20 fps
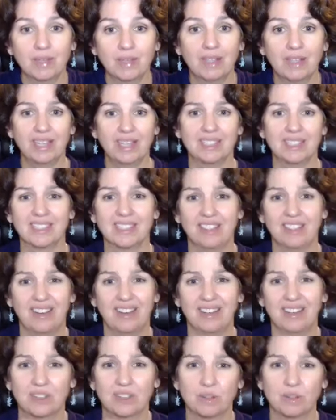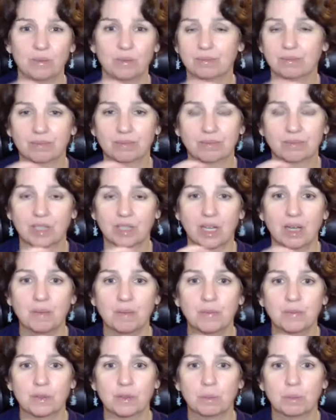that's not
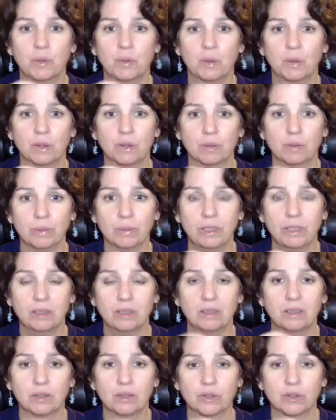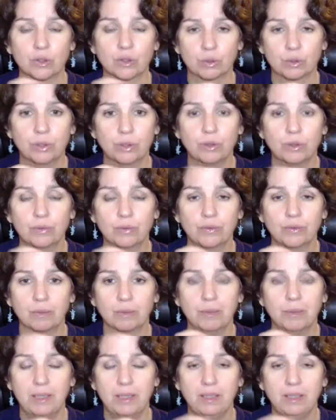comfortable or real or true for
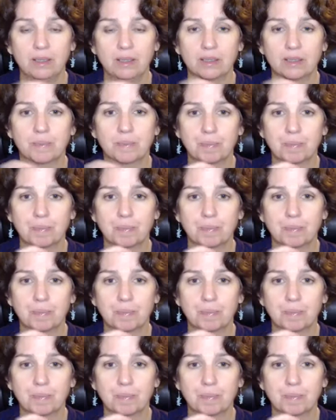me.